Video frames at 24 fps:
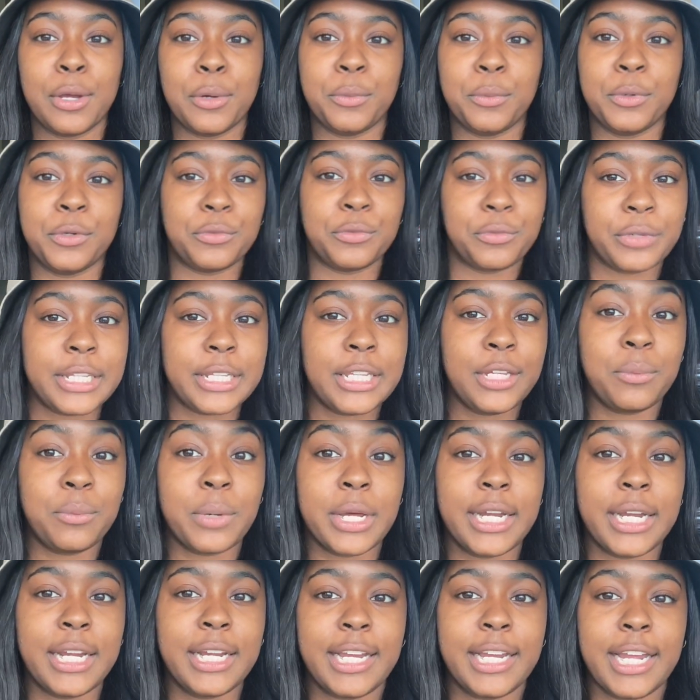would really
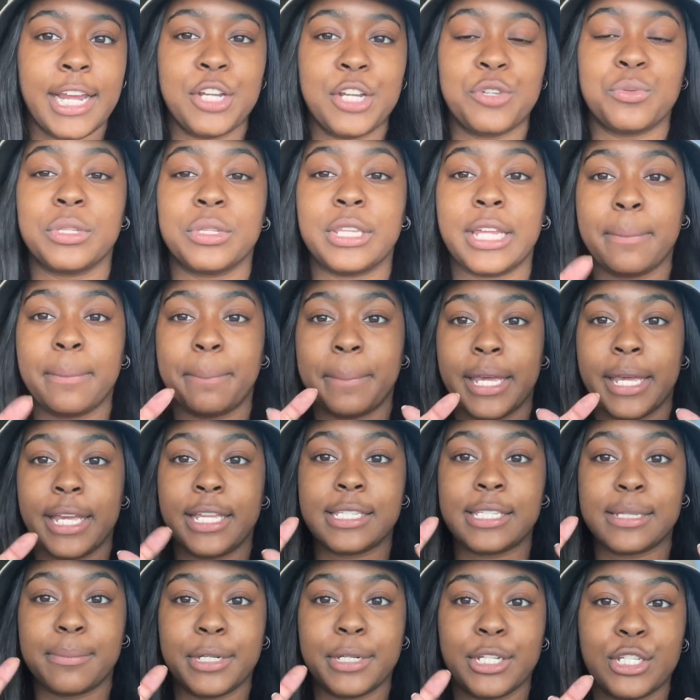want to engage with like being
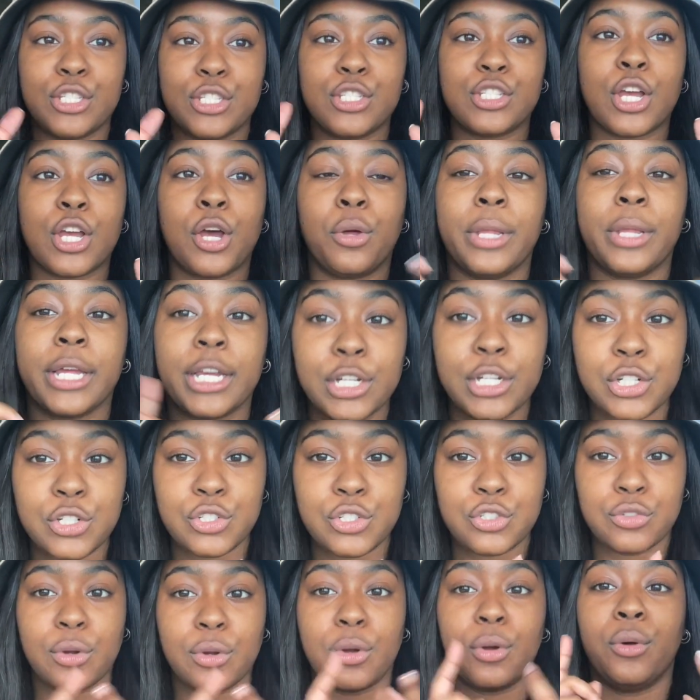somebody so like
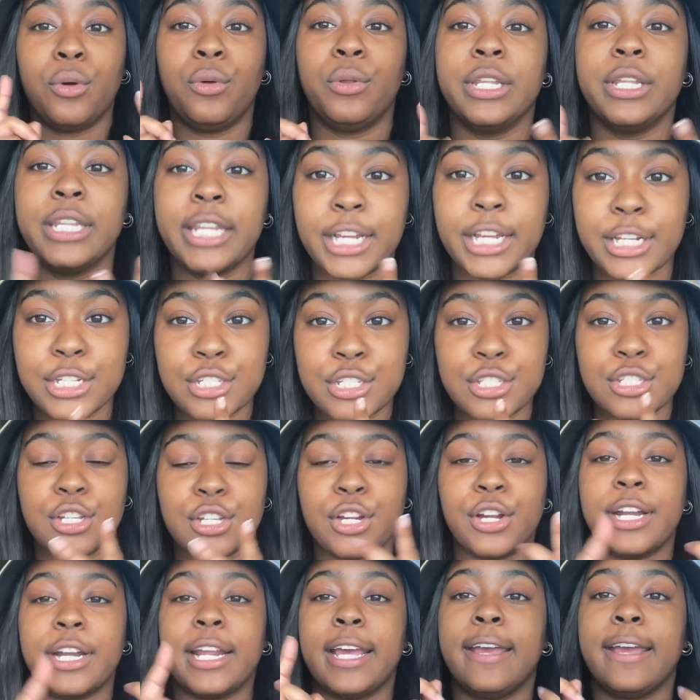controlled and like
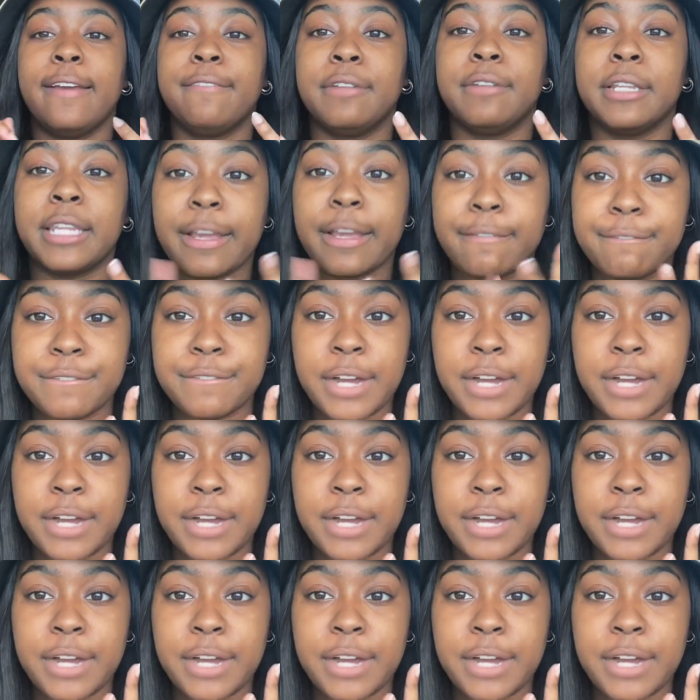assertive and like